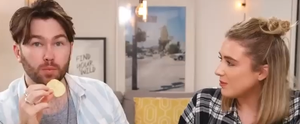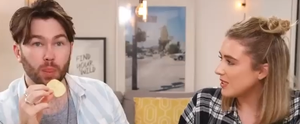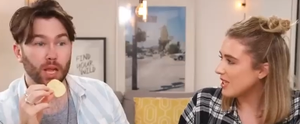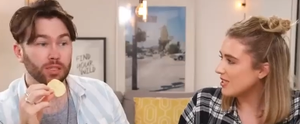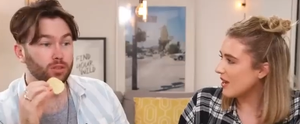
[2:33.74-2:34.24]

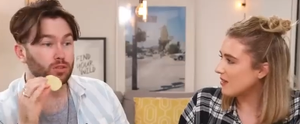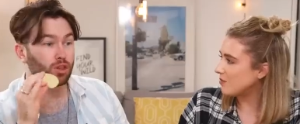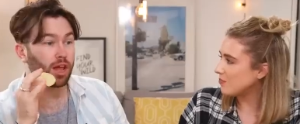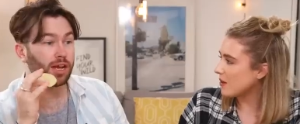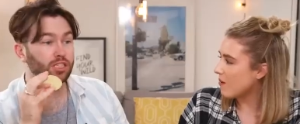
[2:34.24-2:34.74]
Speaker 1: That tastes
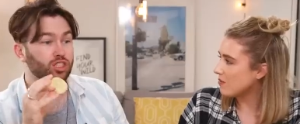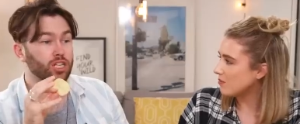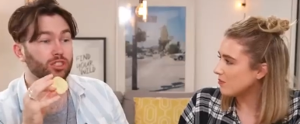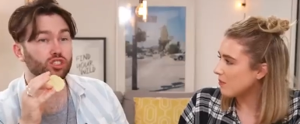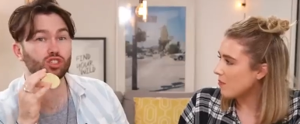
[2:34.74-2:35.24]
like...
Speaker 2: They
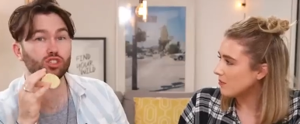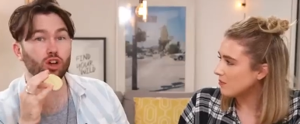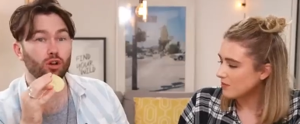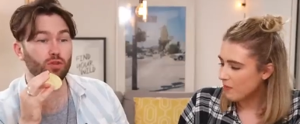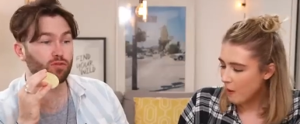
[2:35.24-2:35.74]
taste
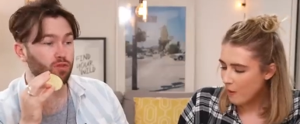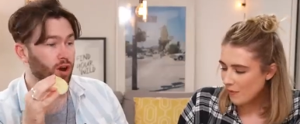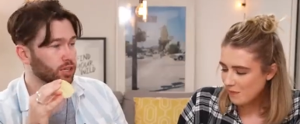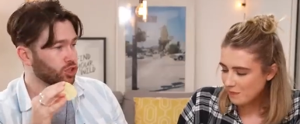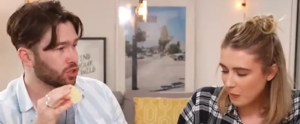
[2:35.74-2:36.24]
so
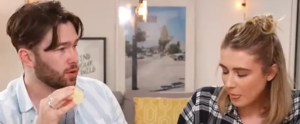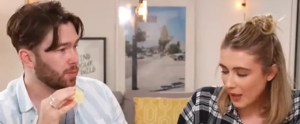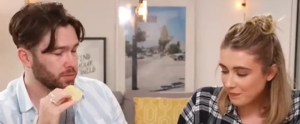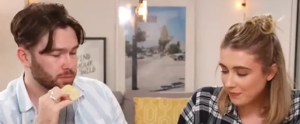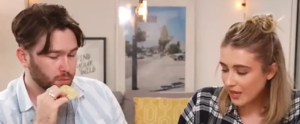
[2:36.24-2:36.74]
fresh.
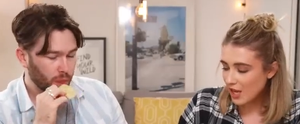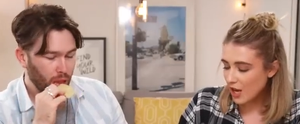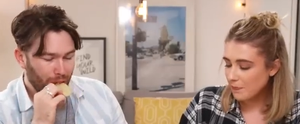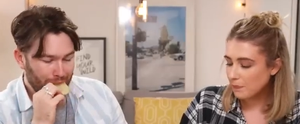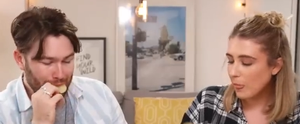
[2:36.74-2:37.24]

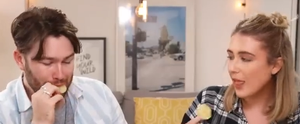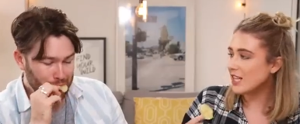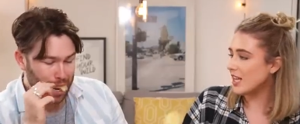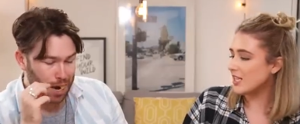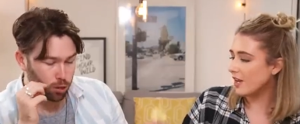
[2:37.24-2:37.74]

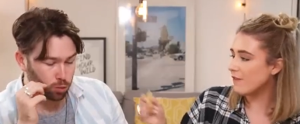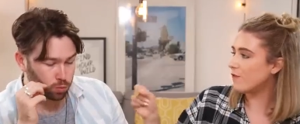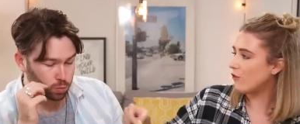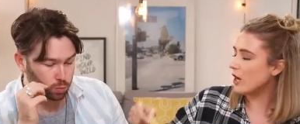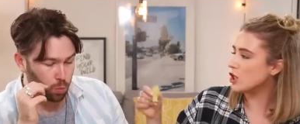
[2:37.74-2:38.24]
Speaker 1: It tastes like
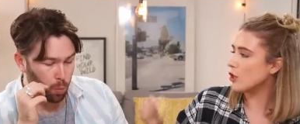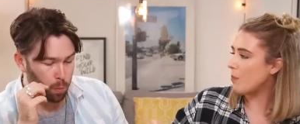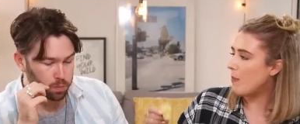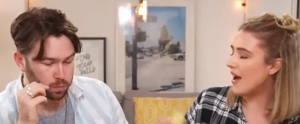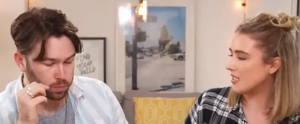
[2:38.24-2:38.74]
fresh
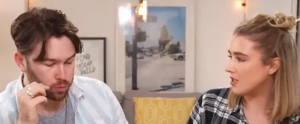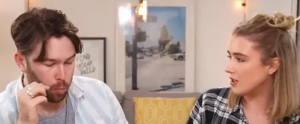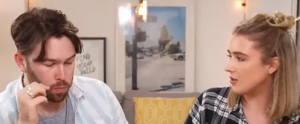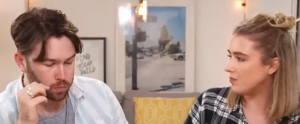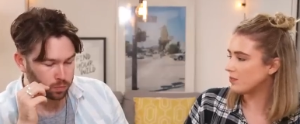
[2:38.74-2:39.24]

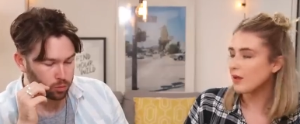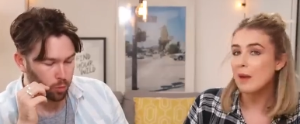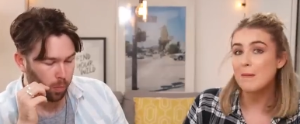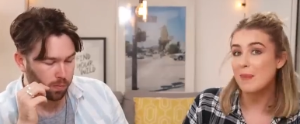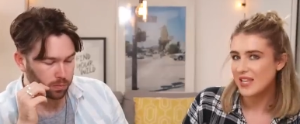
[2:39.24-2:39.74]
basil.
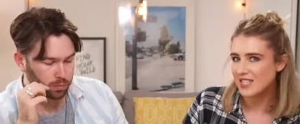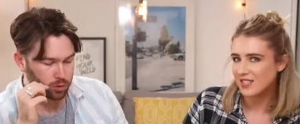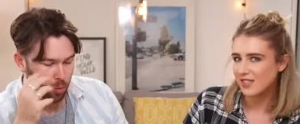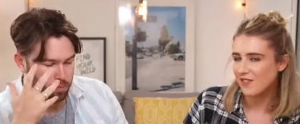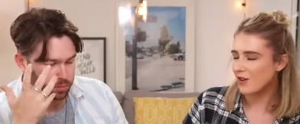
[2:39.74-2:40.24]

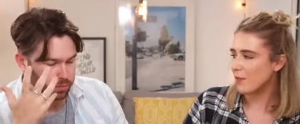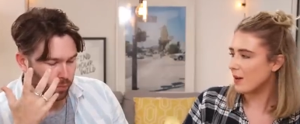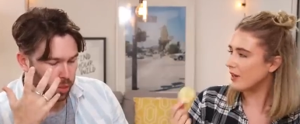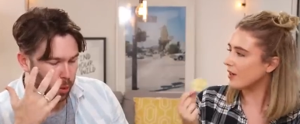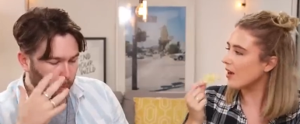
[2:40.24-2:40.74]
Basil, if you're
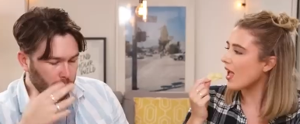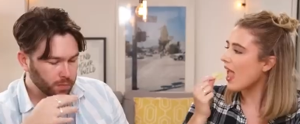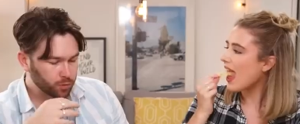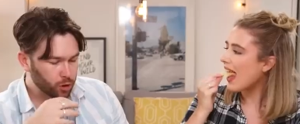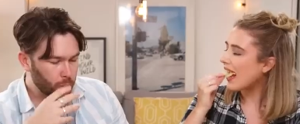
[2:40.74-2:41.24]
American.
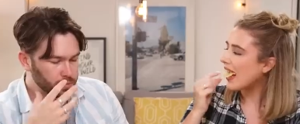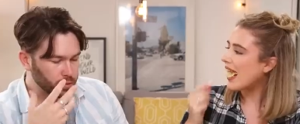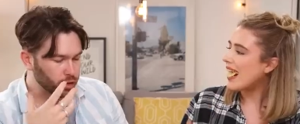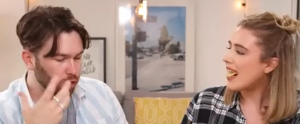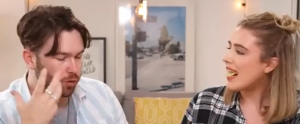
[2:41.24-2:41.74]

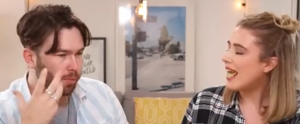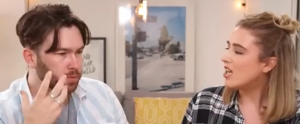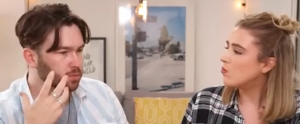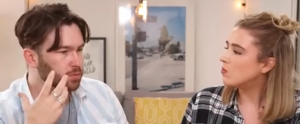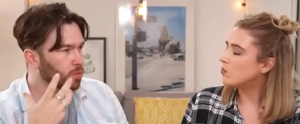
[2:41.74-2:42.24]
Speaker 2: And they
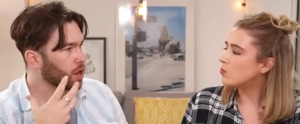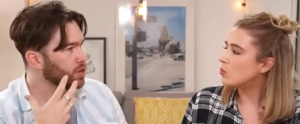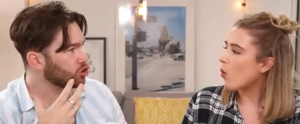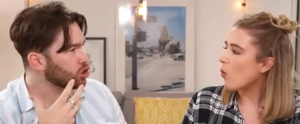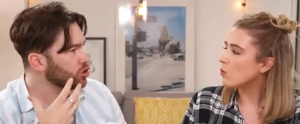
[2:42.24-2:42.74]
got,
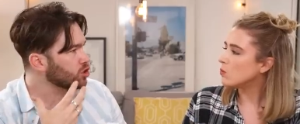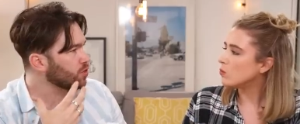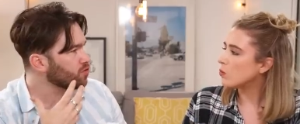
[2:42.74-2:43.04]
it tastes like